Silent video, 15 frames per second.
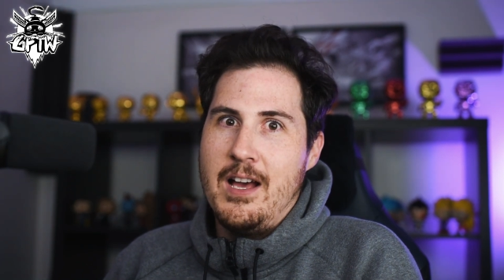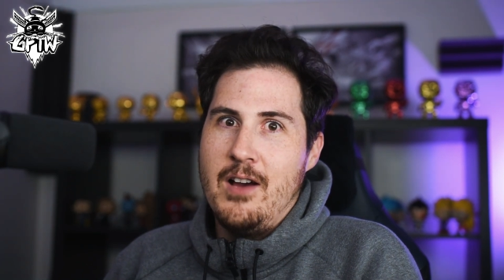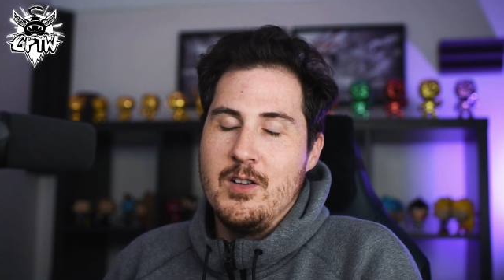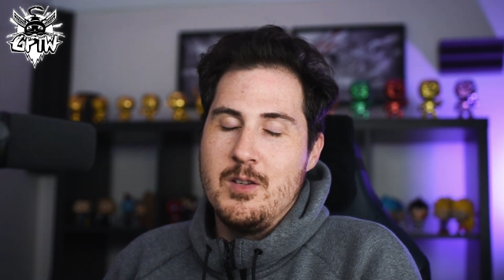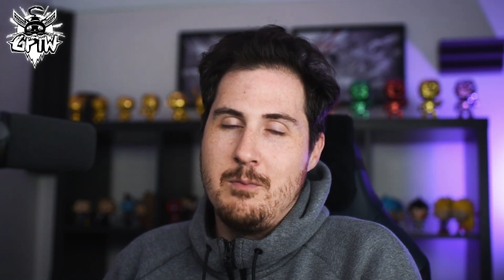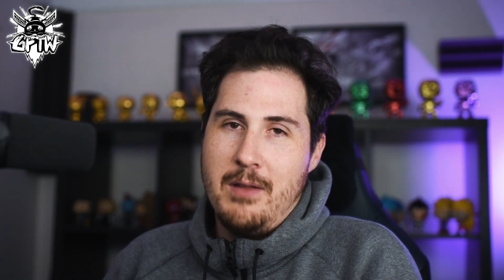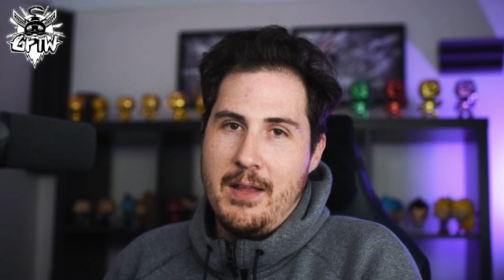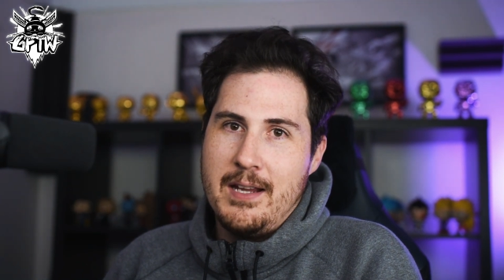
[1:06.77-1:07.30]

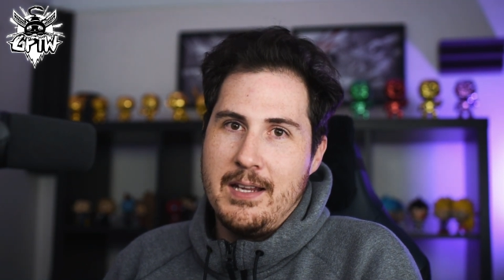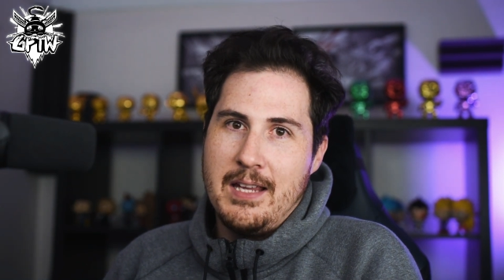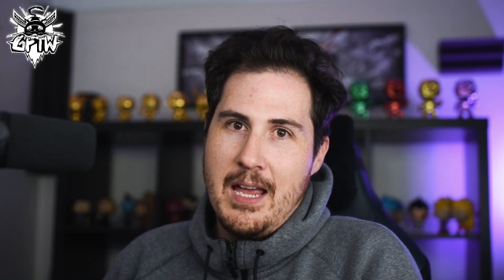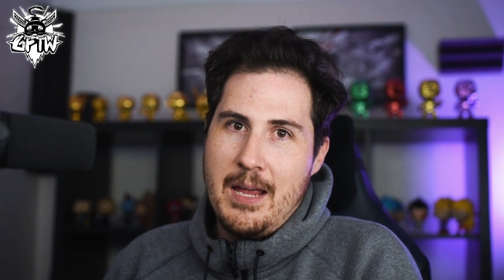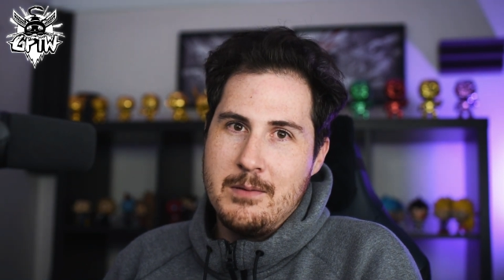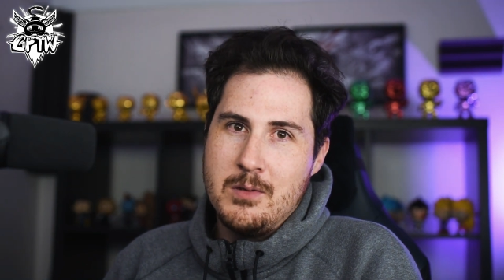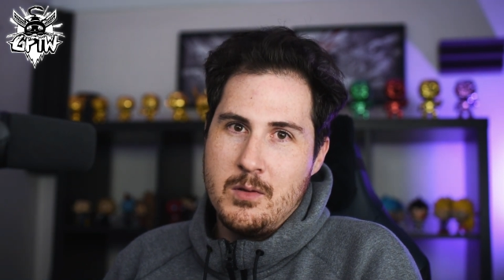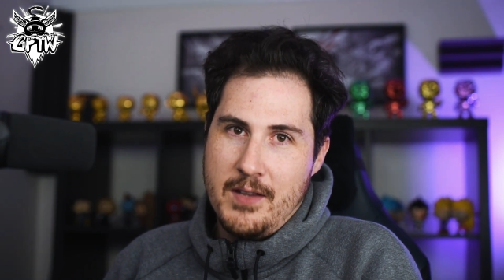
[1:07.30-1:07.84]
hours playing
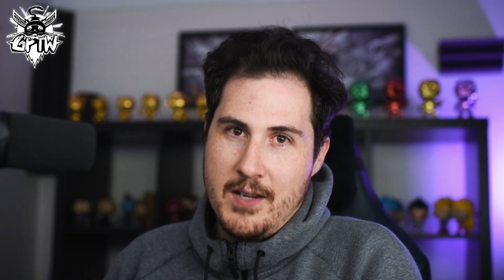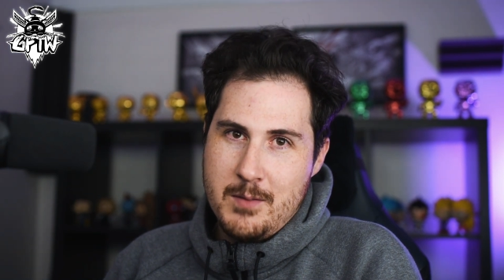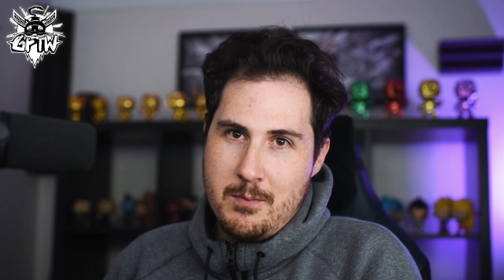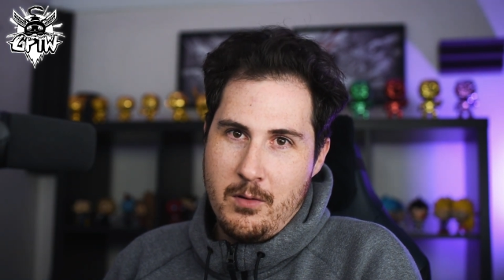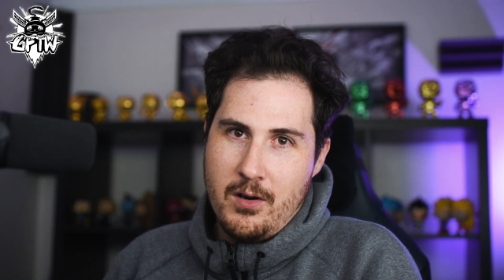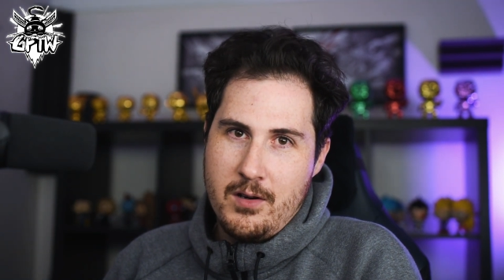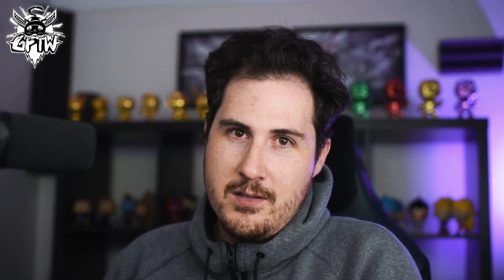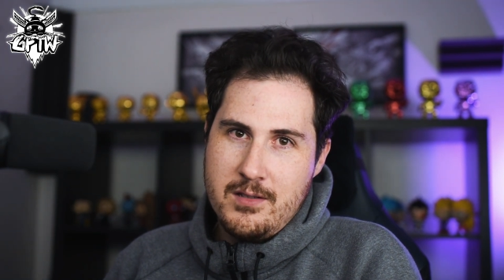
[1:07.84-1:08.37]
games with
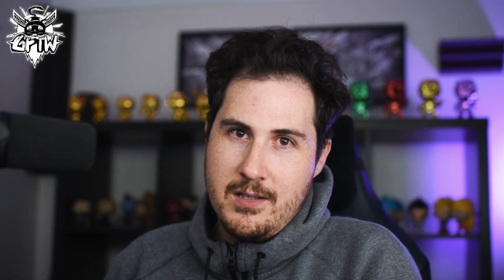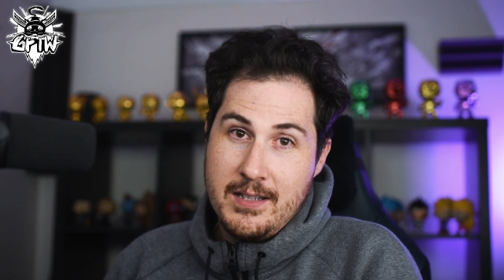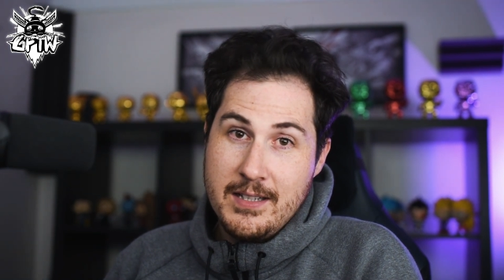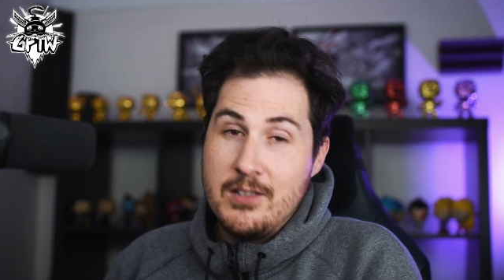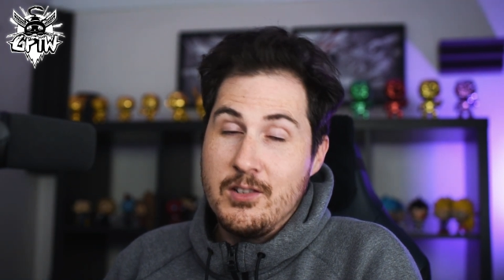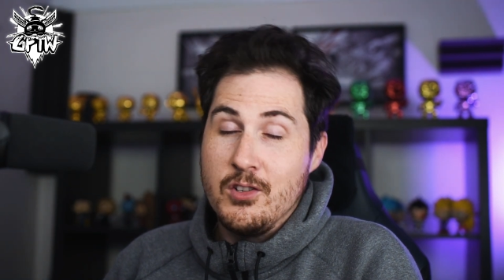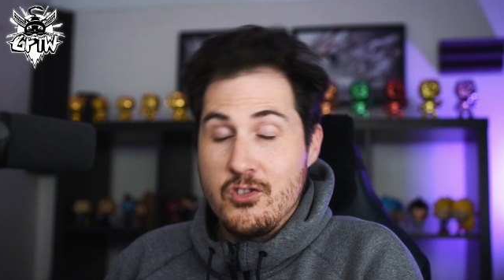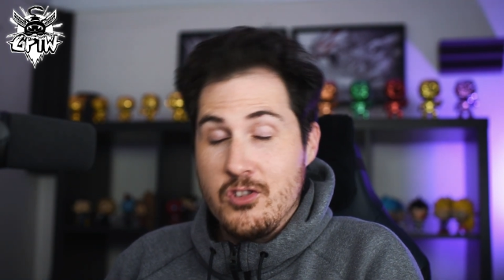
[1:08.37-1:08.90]
Xbox
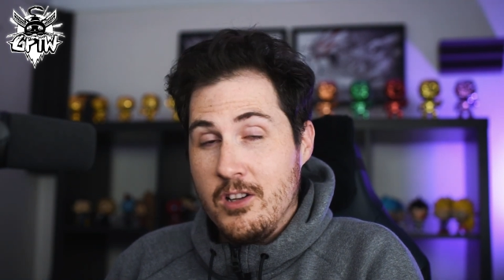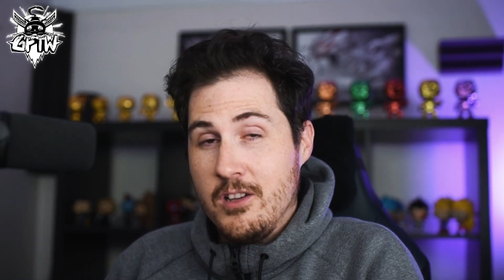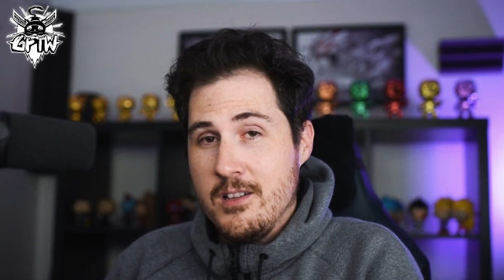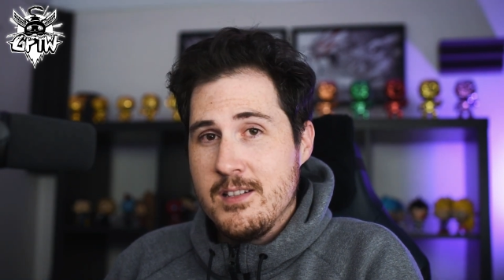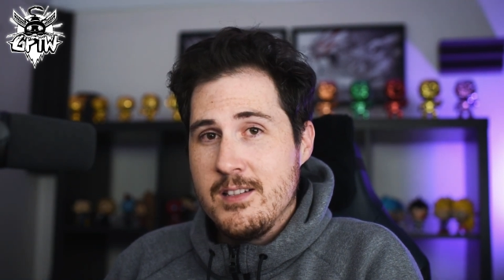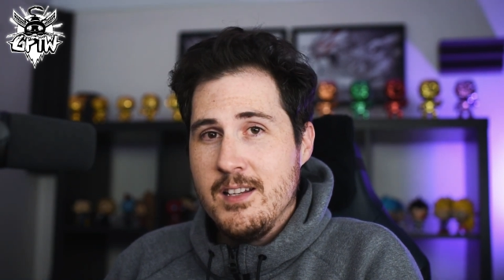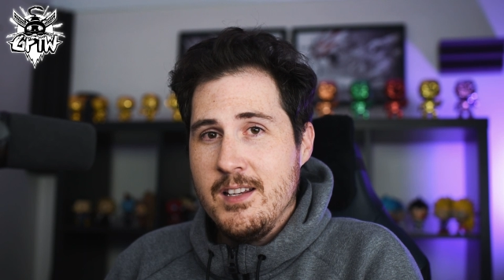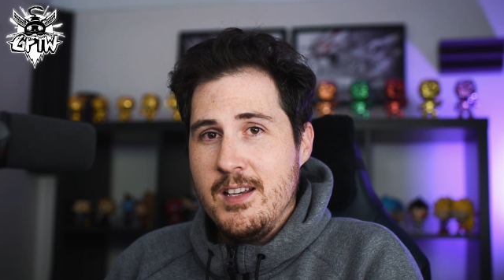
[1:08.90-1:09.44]
Elite
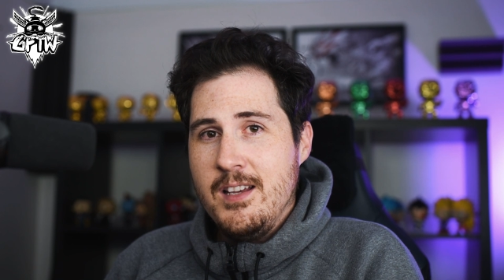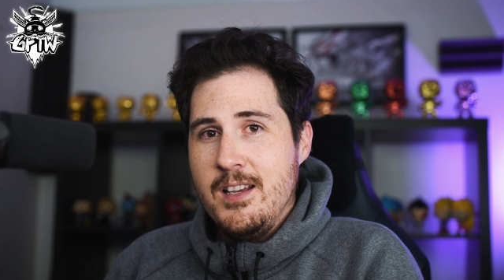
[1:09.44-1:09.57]
controllers,